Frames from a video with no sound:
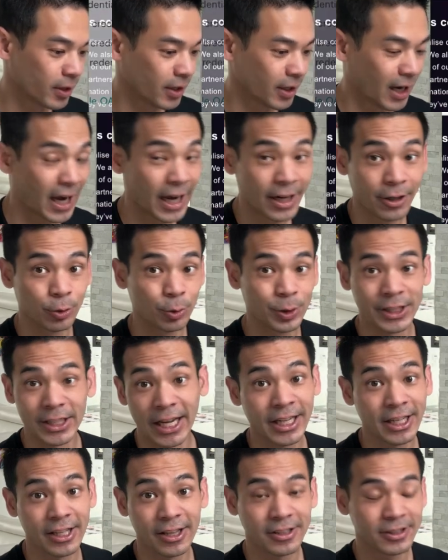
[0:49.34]
I don't read
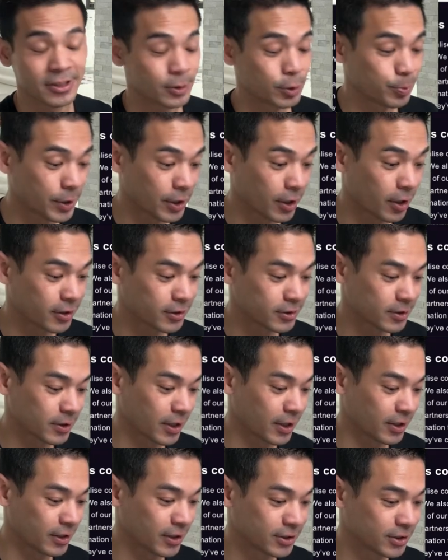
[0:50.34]
any of this, to be honest,
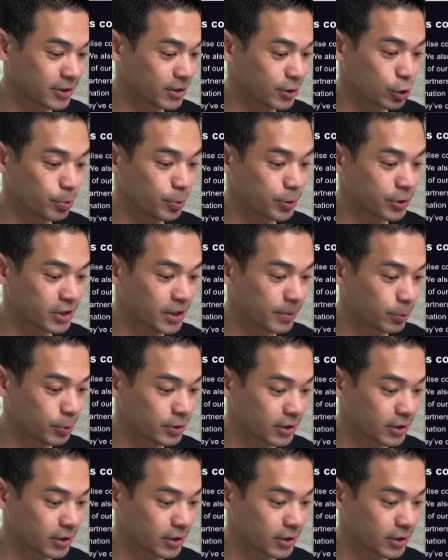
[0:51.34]
and it's just super simple.